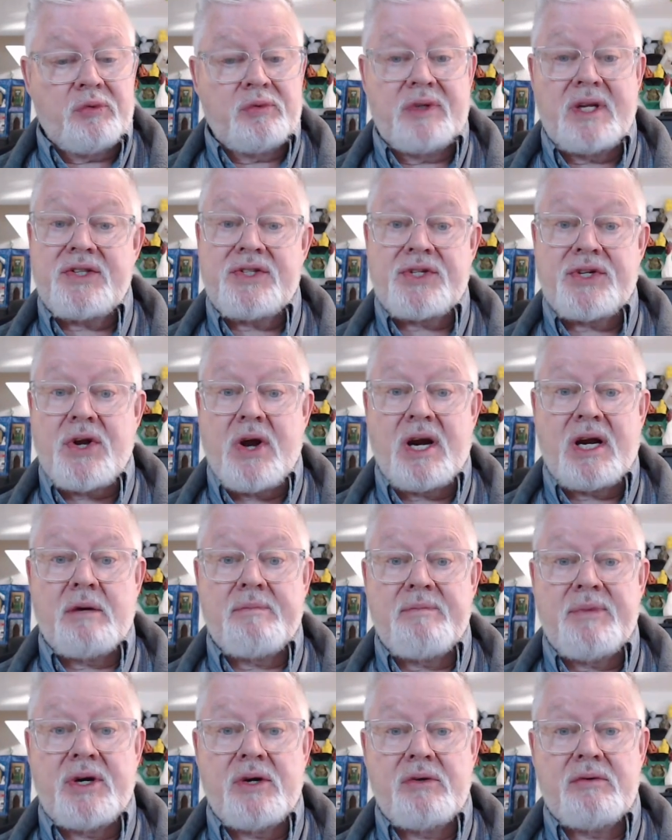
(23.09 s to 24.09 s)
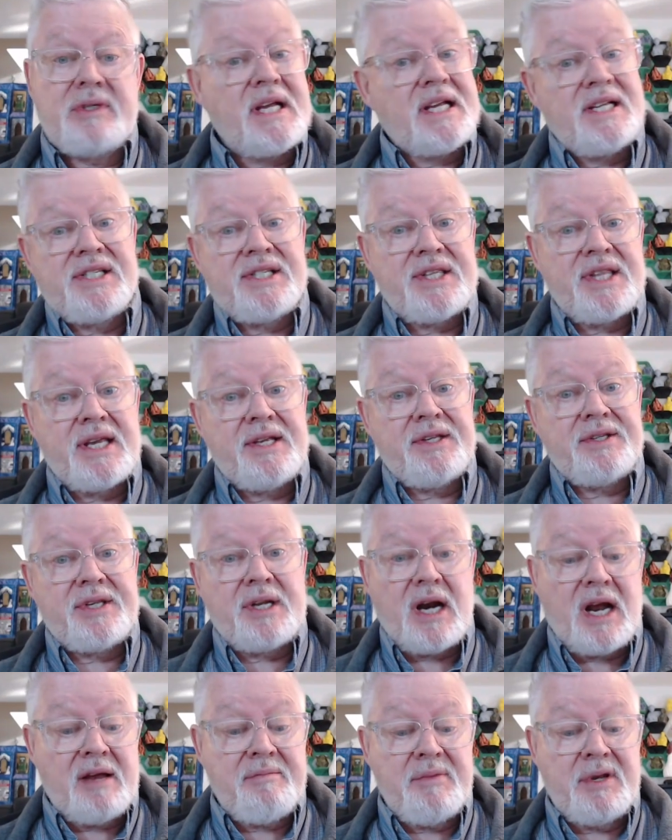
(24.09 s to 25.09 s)
let's talk about nice things that
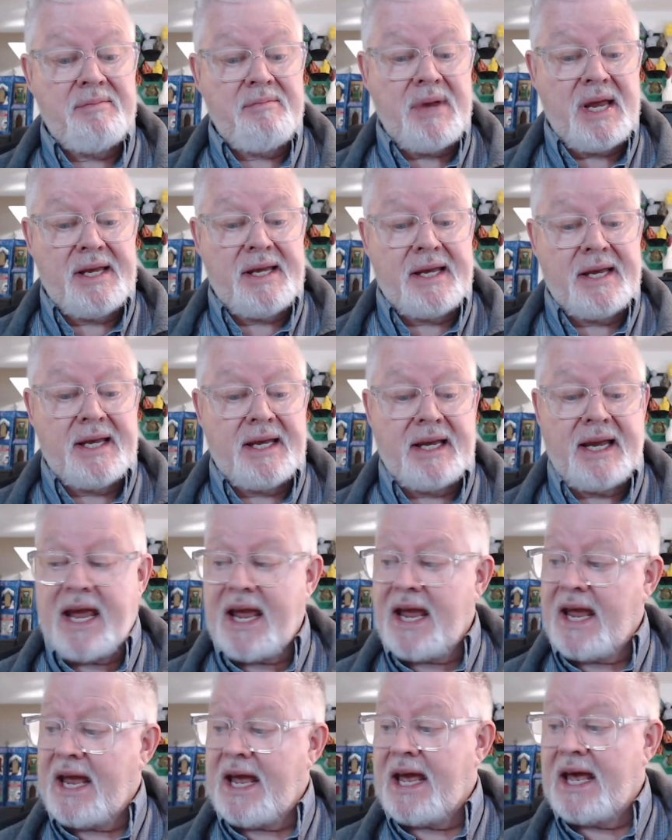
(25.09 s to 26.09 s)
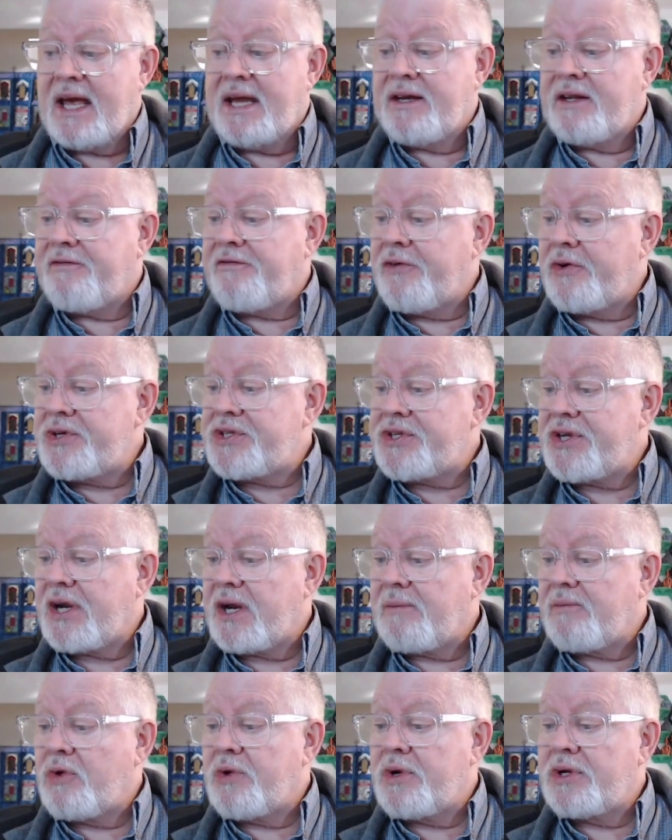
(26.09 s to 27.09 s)
I've been making. And the first thing
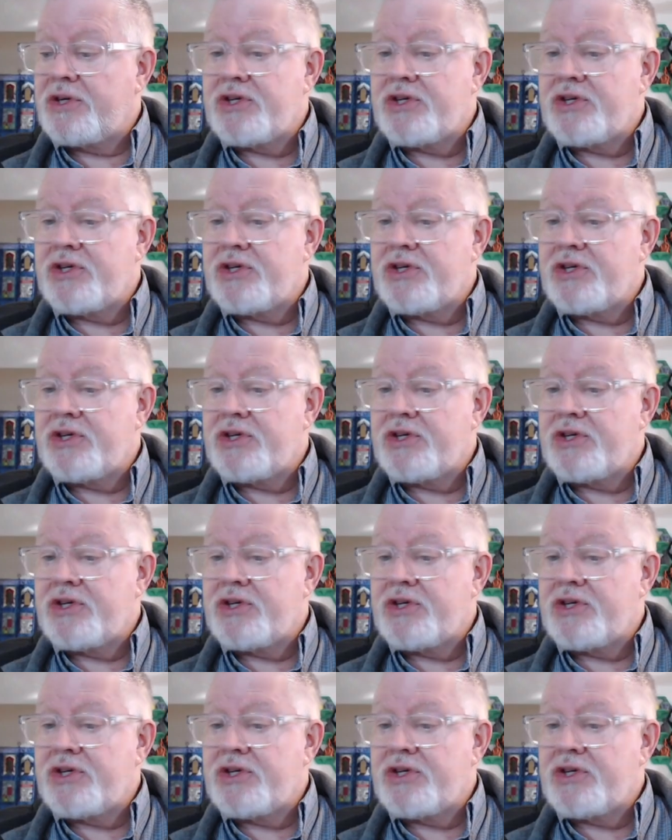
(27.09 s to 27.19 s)
I'm going to